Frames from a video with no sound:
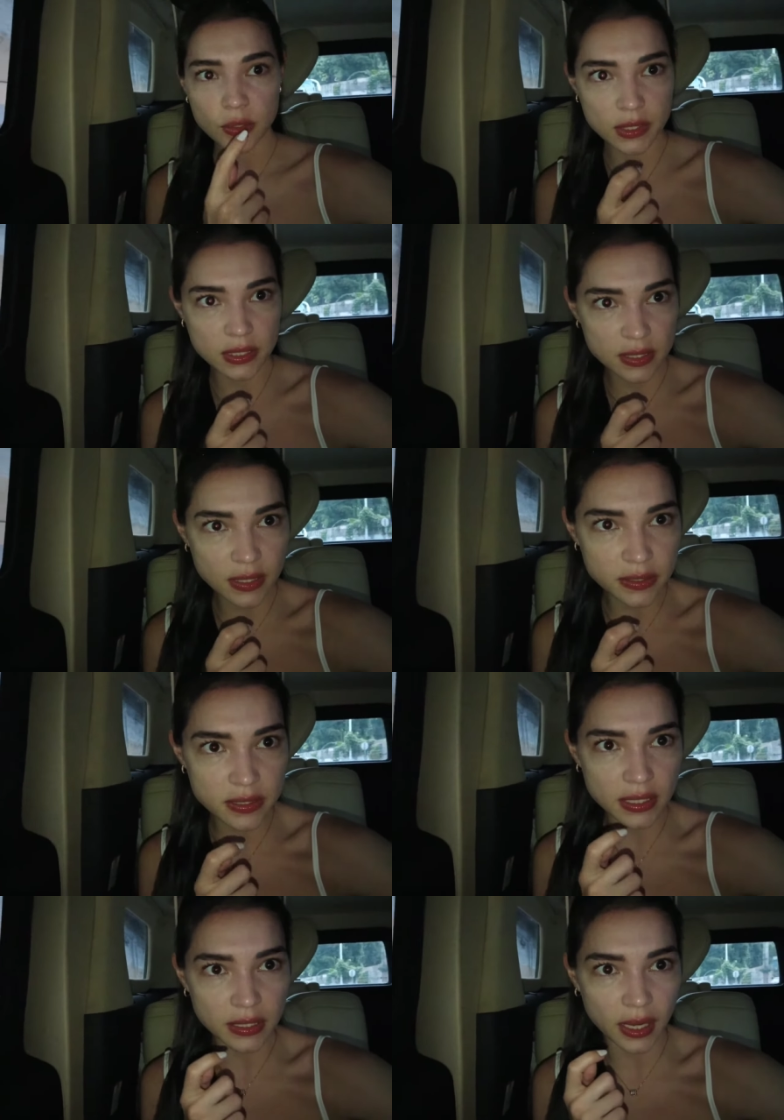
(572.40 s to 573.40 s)
You can still
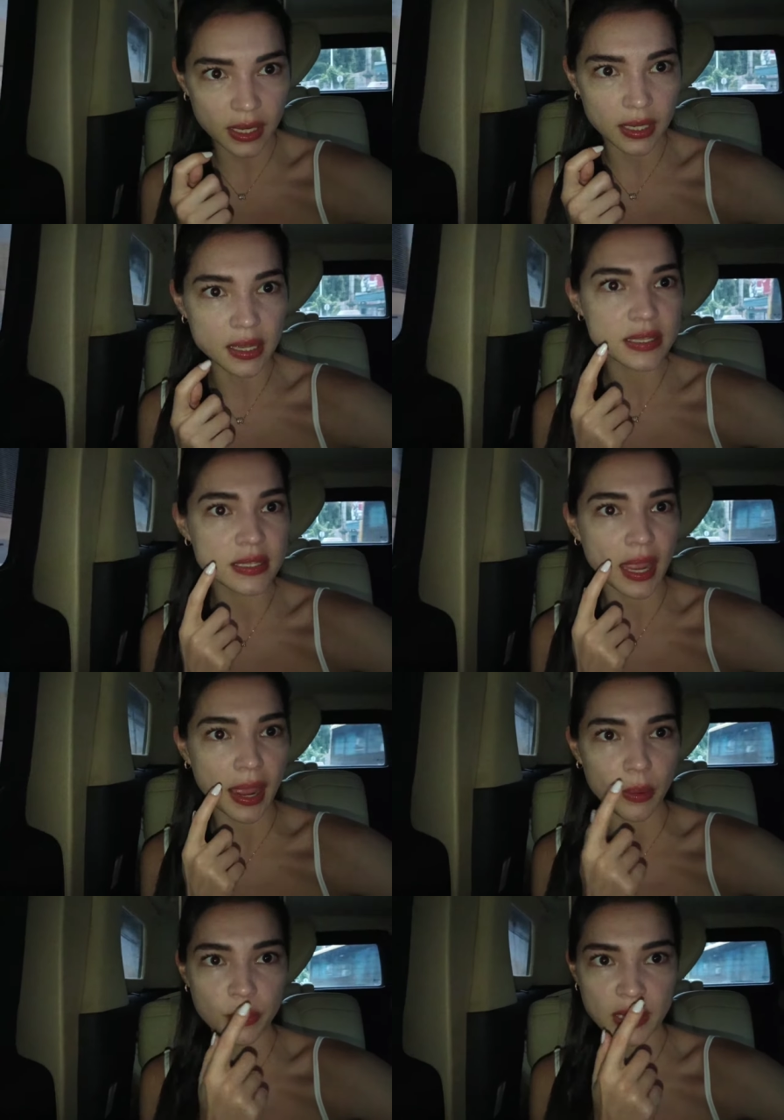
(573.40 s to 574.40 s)
see like a
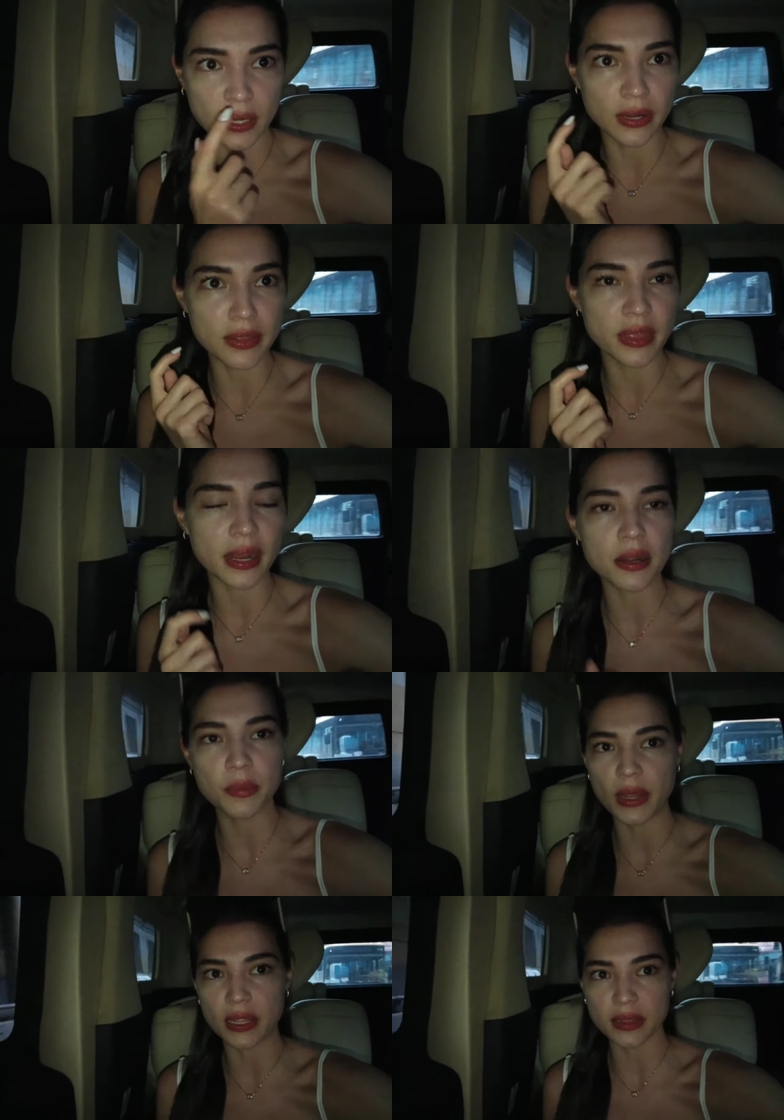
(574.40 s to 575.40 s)
scab here and
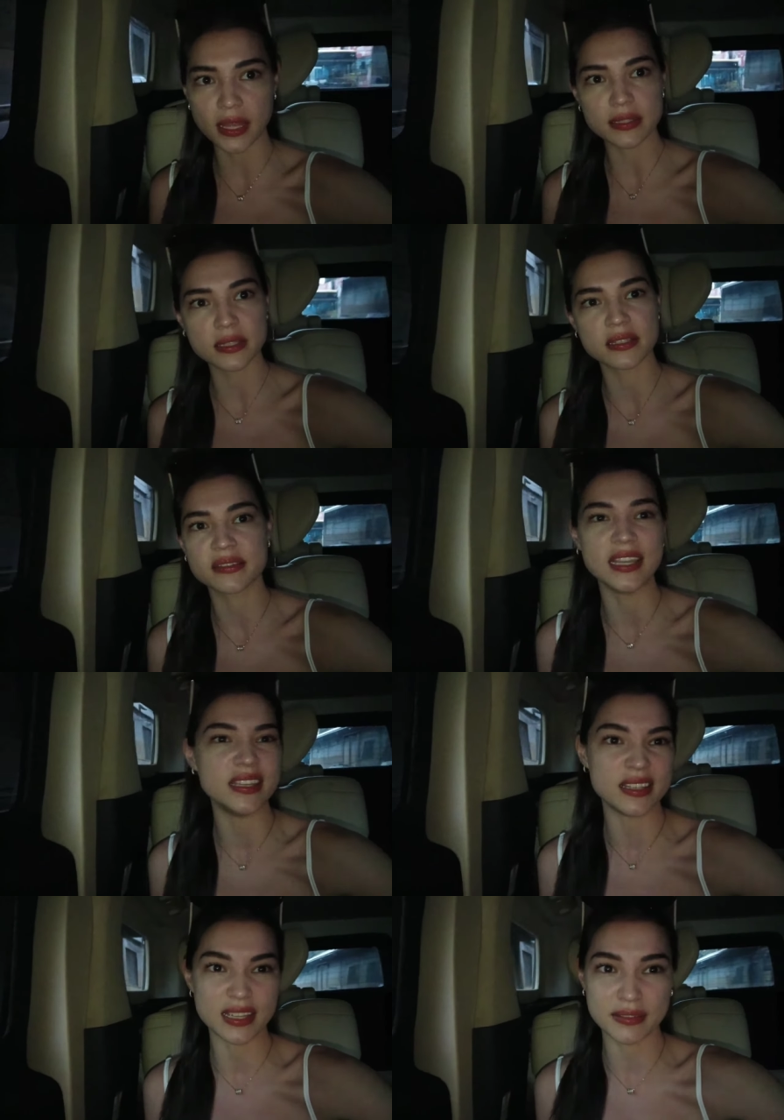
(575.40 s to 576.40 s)
there, but that's
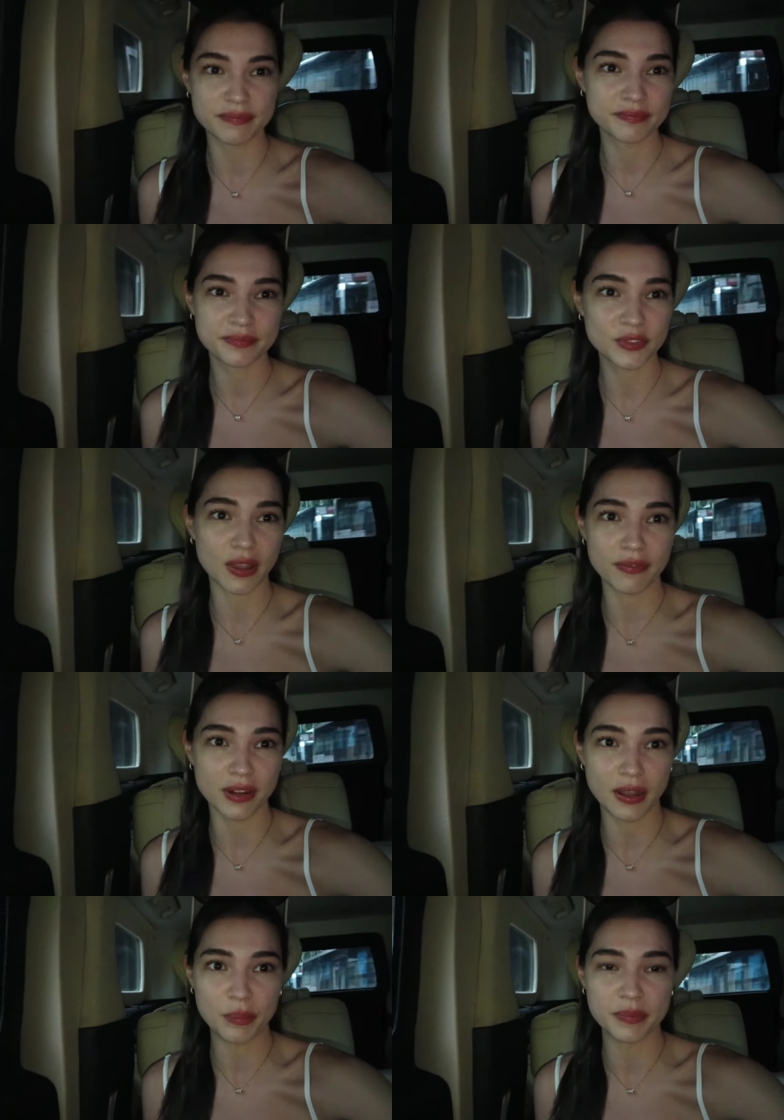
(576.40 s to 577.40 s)
easy to
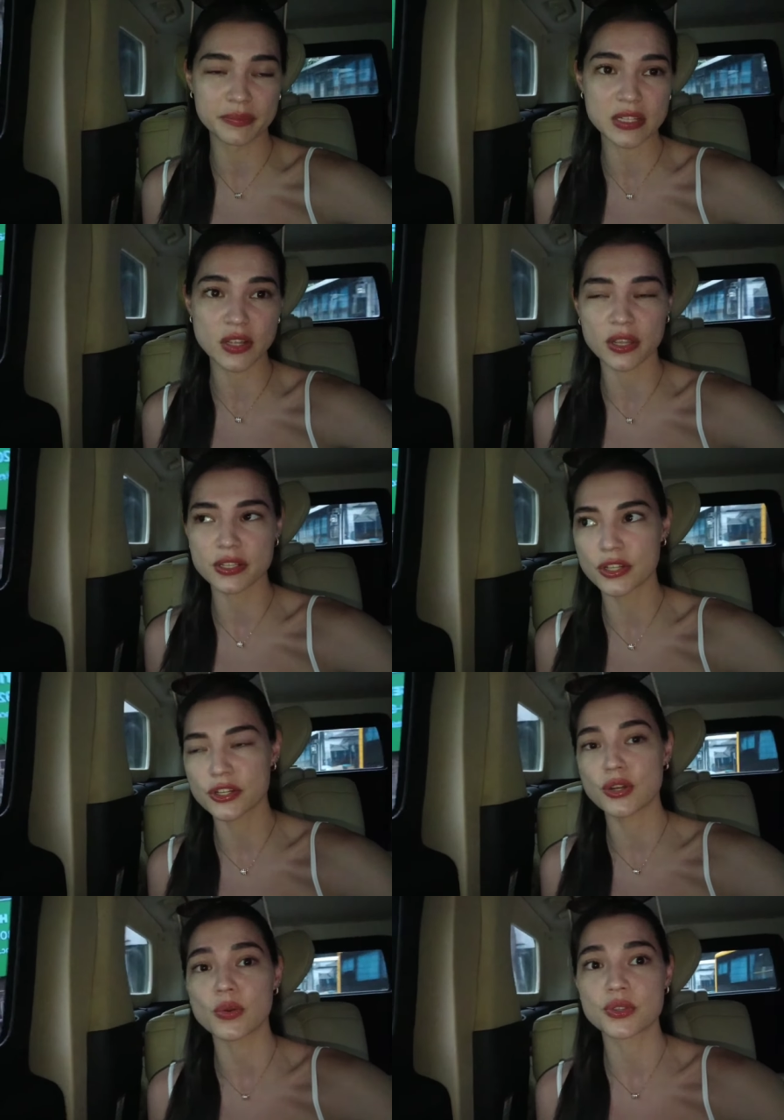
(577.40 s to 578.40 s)
cover up as long as
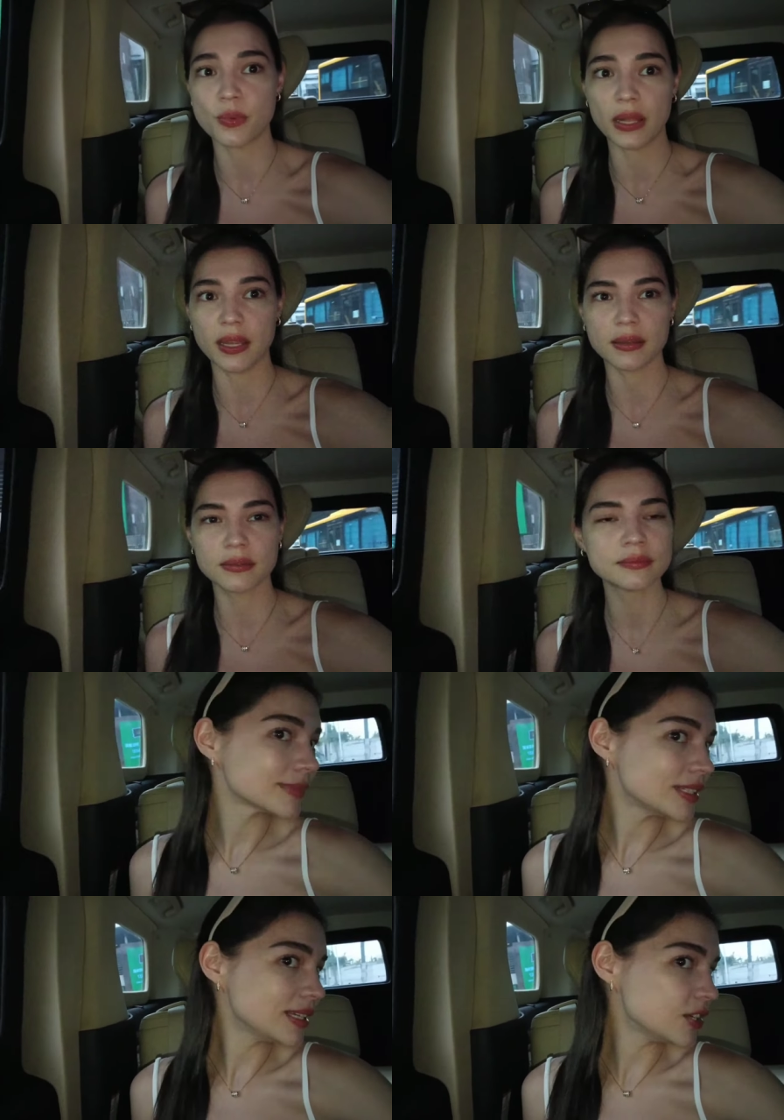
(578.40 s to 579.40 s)
there's no swelling.
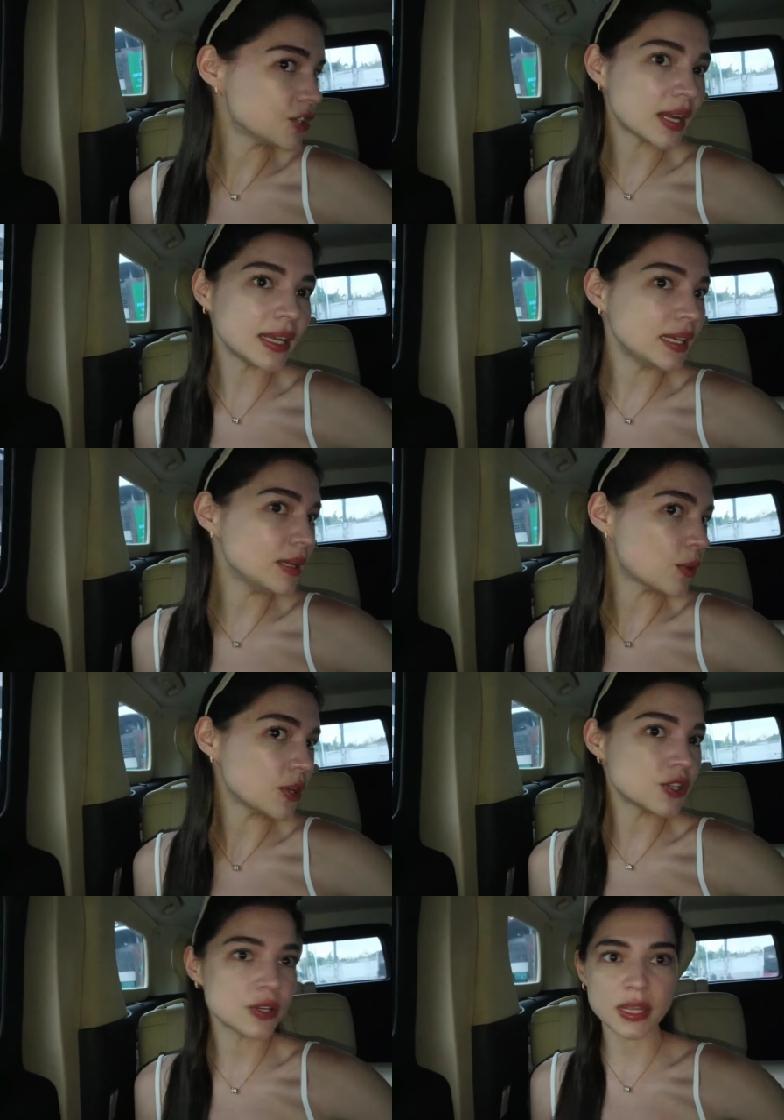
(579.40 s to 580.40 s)
shiny,
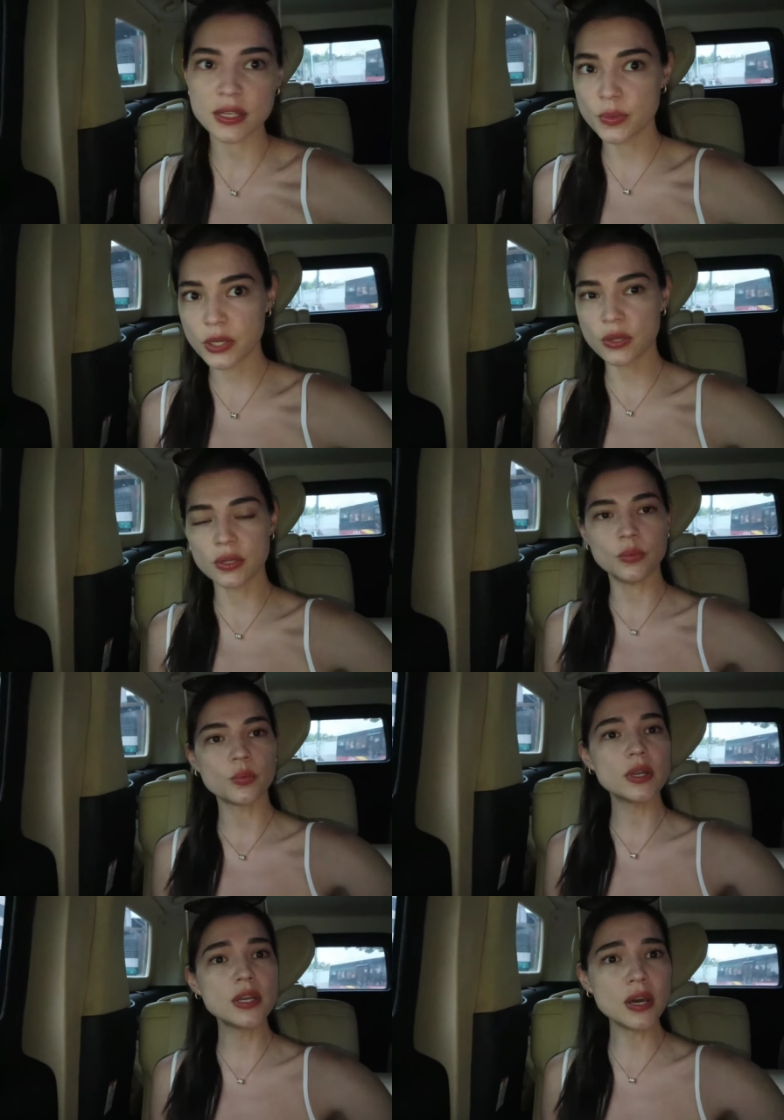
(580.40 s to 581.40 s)
moisturized, we're good.
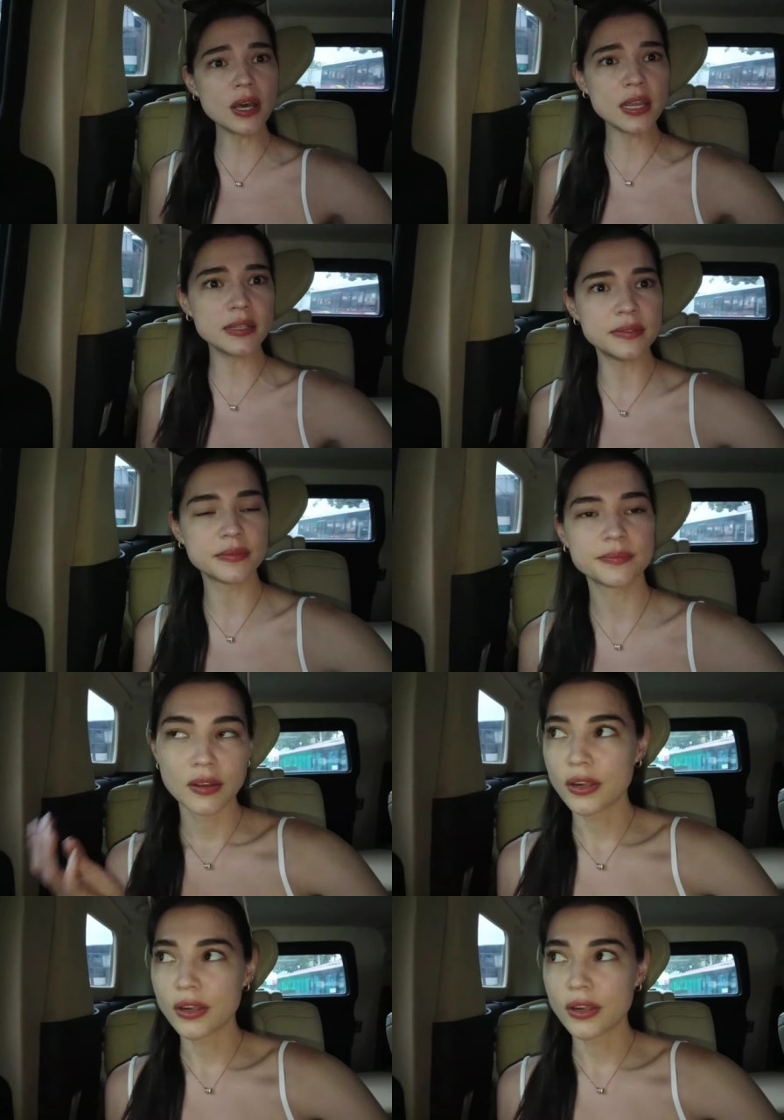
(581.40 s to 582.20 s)
We're good!